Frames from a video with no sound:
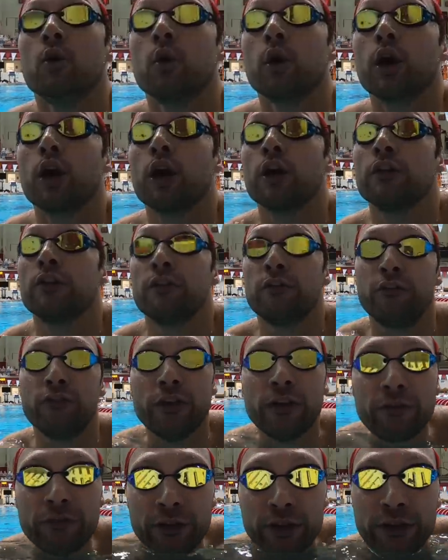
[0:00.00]
We're on the
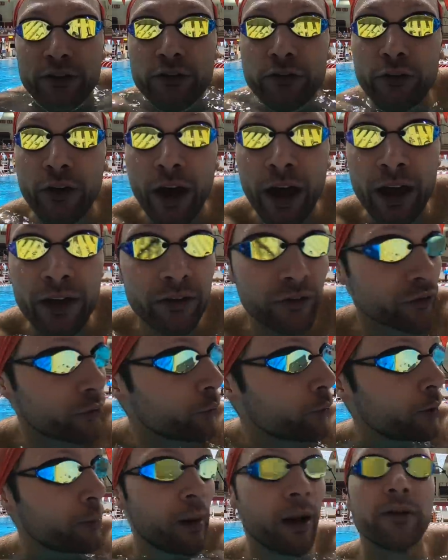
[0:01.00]
50s fast, and
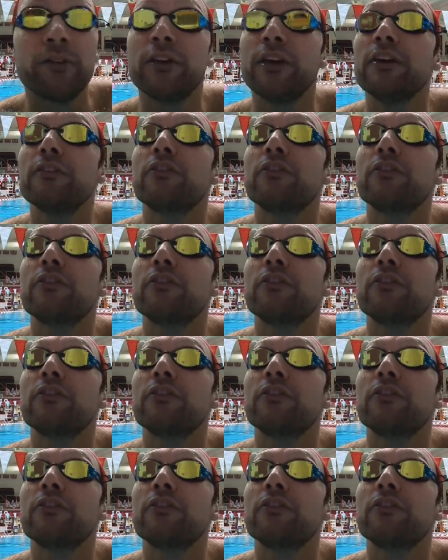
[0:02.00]
we're about to get